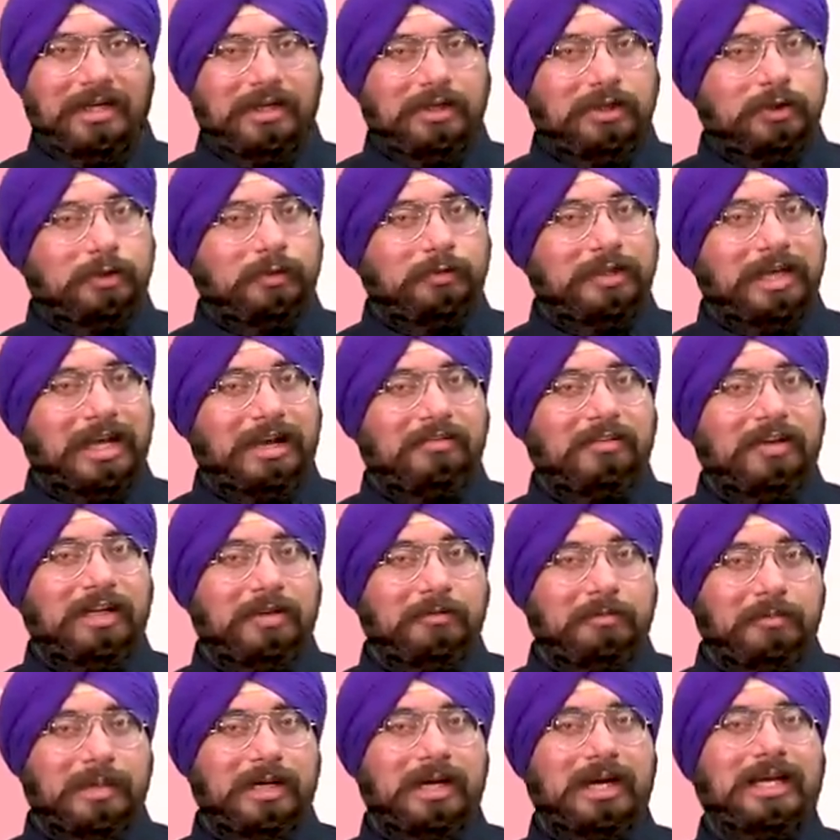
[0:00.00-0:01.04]
So we have
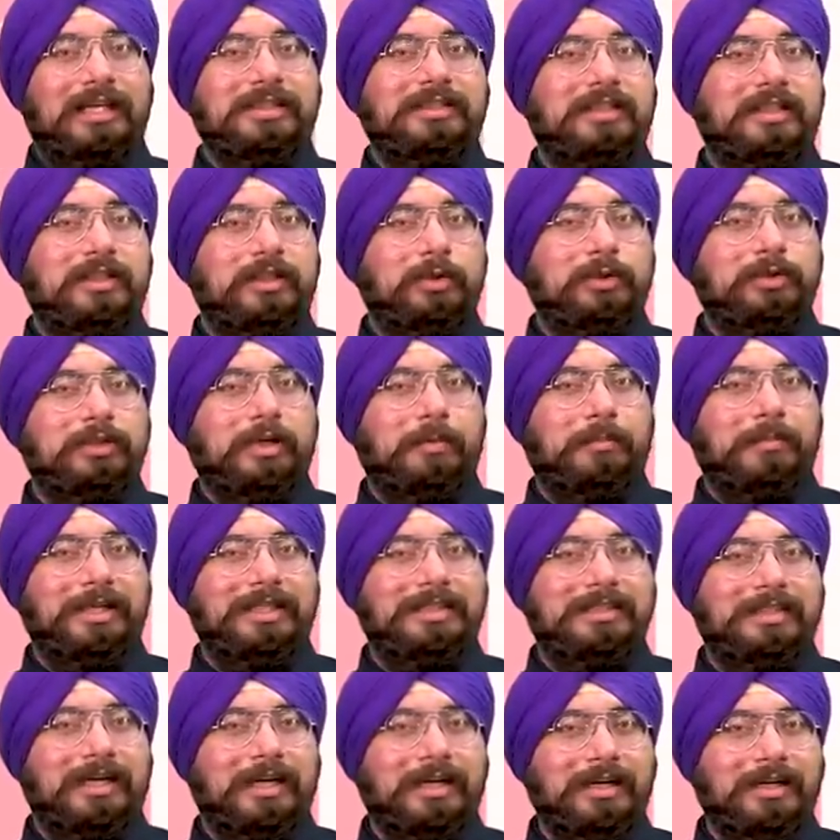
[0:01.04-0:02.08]
liberalized it to some
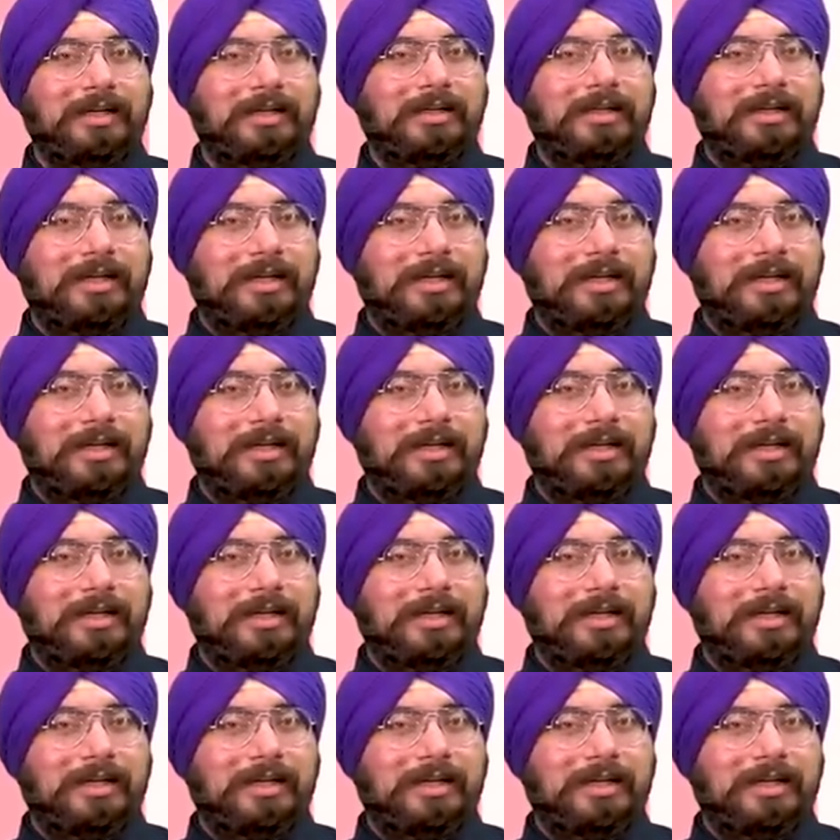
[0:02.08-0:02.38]
extent